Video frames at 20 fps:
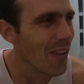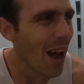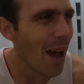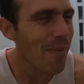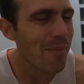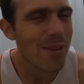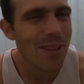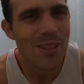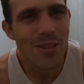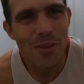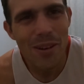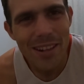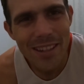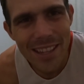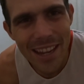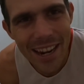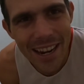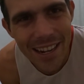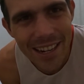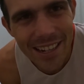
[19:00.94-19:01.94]
happens one
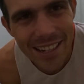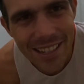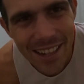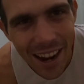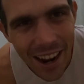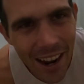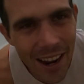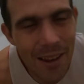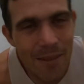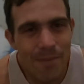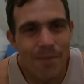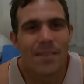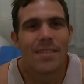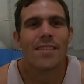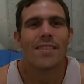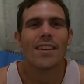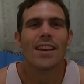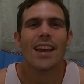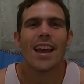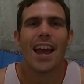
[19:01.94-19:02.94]
day at a time,
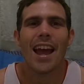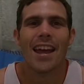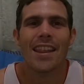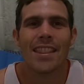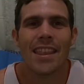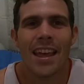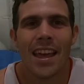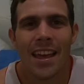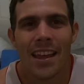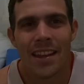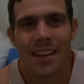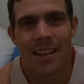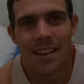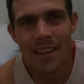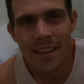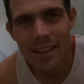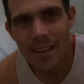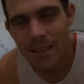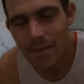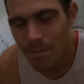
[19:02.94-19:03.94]
and
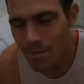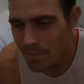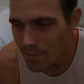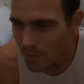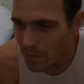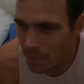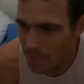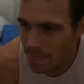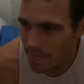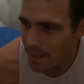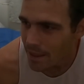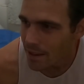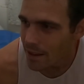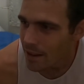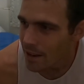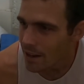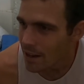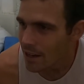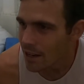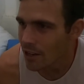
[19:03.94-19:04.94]
then,
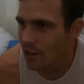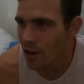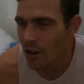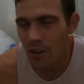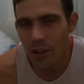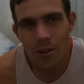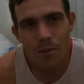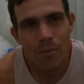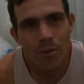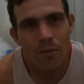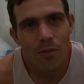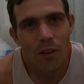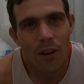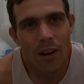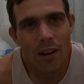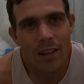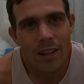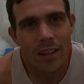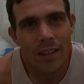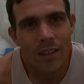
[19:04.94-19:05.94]
you know, you move
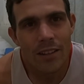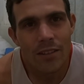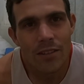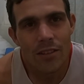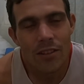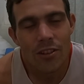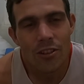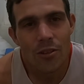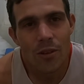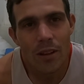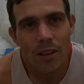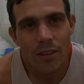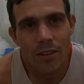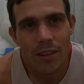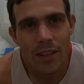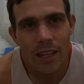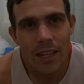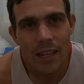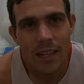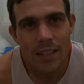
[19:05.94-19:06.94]
on and you do other
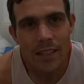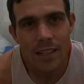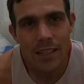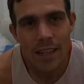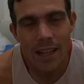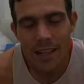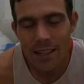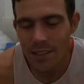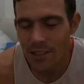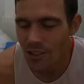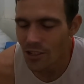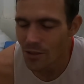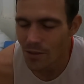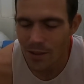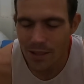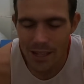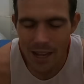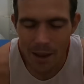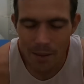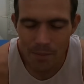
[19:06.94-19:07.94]
things, and that's just
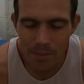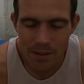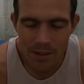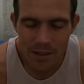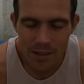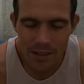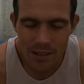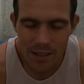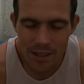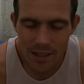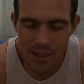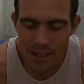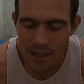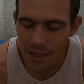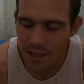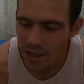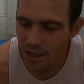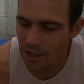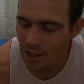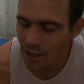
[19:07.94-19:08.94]
what's happened.
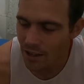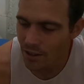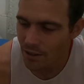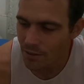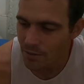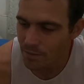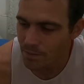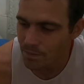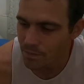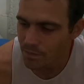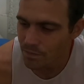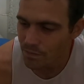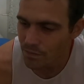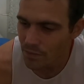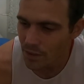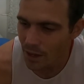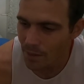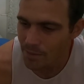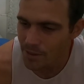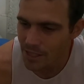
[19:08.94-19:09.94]

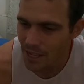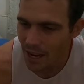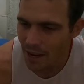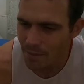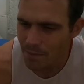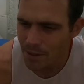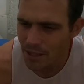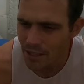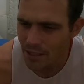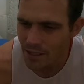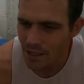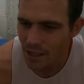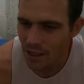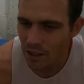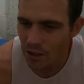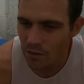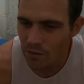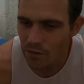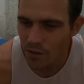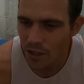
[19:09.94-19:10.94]
I'm sad because I
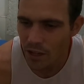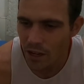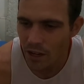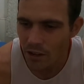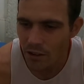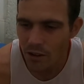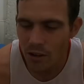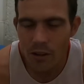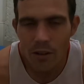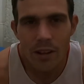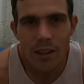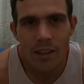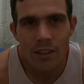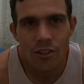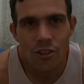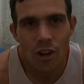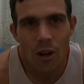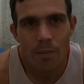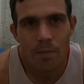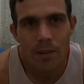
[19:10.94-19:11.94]
love Viajero and the
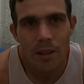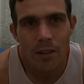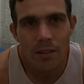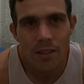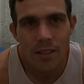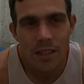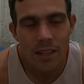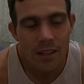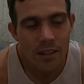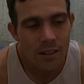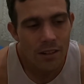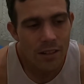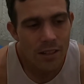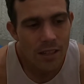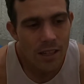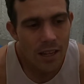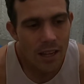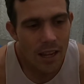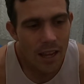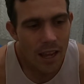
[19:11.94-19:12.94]
shop
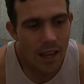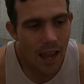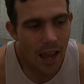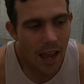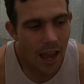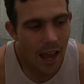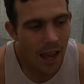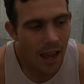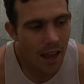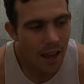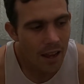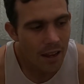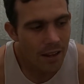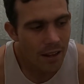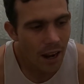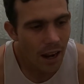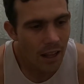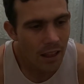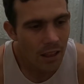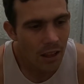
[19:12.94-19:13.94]
downstairs,
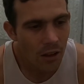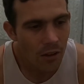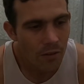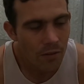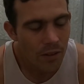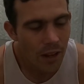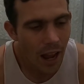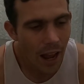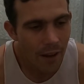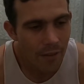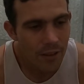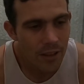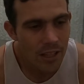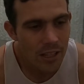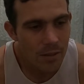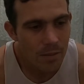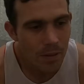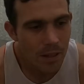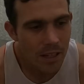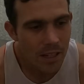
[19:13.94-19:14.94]
and I loved having
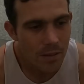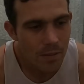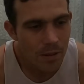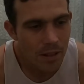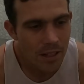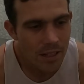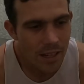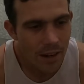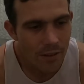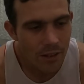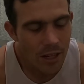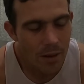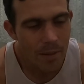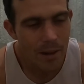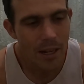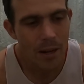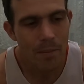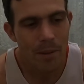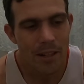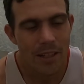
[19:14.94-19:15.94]
this place because every time
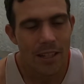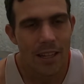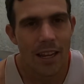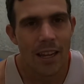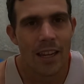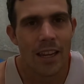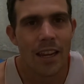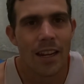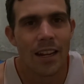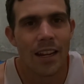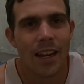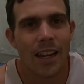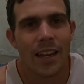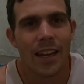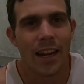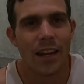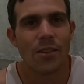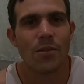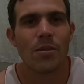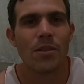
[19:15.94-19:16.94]
I come back to Cagayan, I
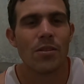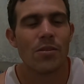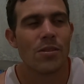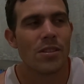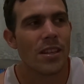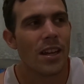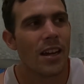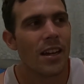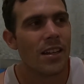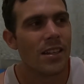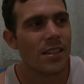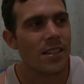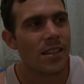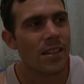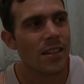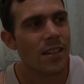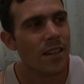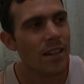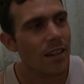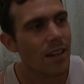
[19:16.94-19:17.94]
connect with those guys,
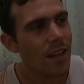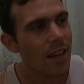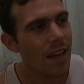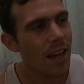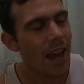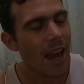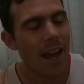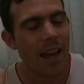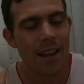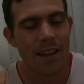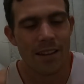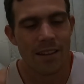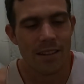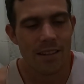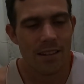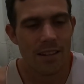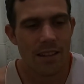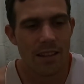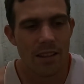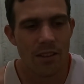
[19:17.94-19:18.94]
and
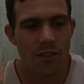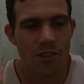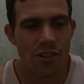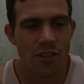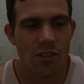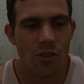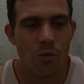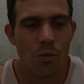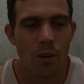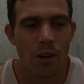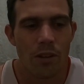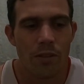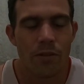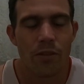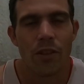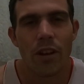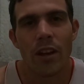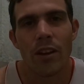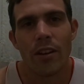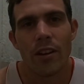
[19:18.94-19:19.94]
they're just so
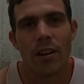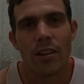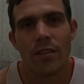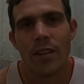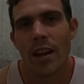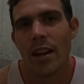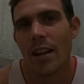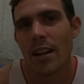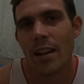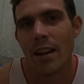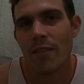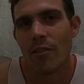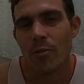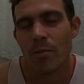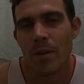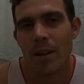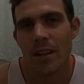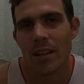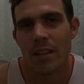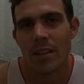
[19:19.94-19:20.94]
wonderful, Eric and Reina and
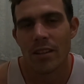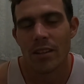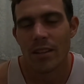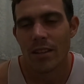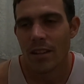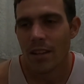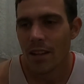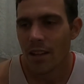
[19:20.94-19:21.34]
everybody.